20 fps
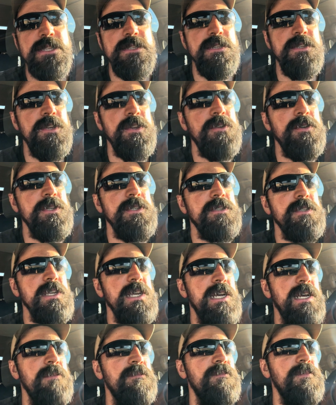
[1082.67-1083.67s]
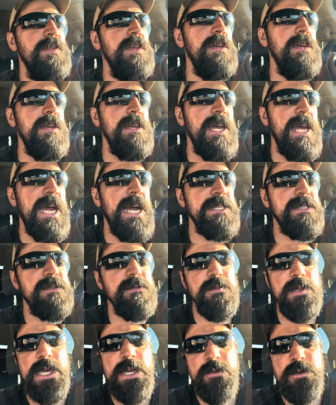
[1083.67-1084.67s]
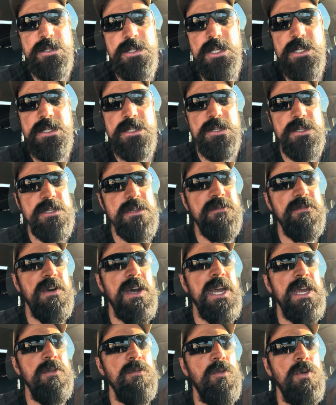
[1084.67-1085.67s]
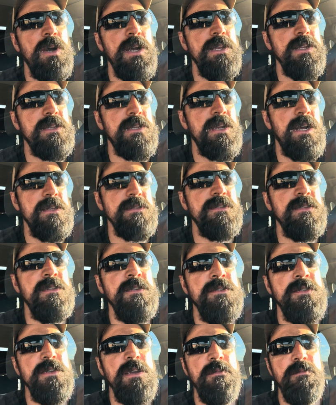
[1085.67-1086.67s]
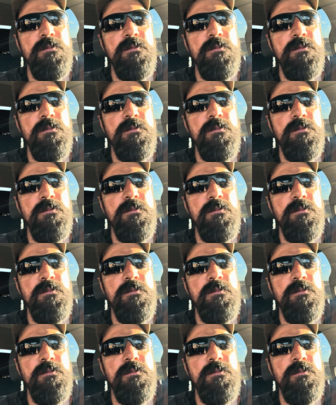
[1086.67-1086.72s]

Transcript: to do is add some language in to define what constitutes a